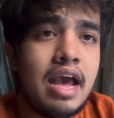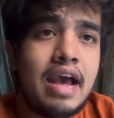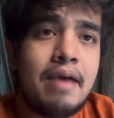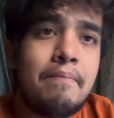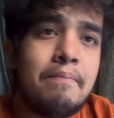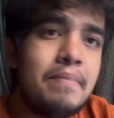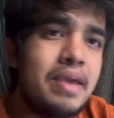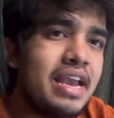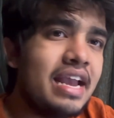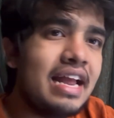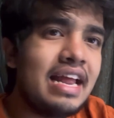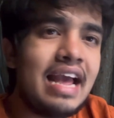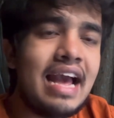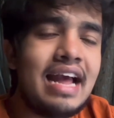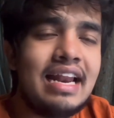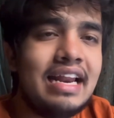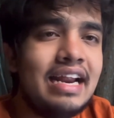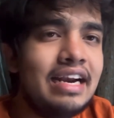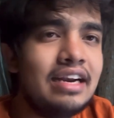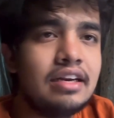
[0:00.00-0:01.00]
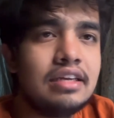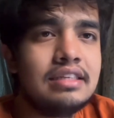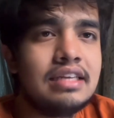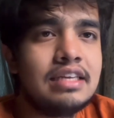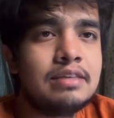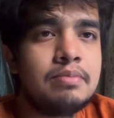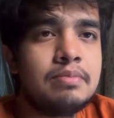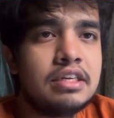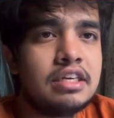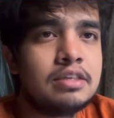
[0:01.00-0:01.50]
make late runs
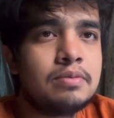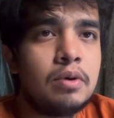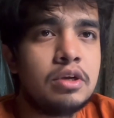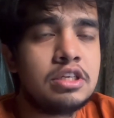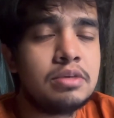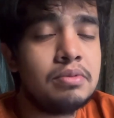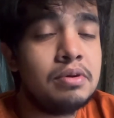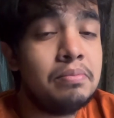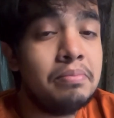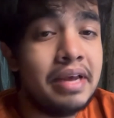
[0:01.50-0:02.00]
as much as possible,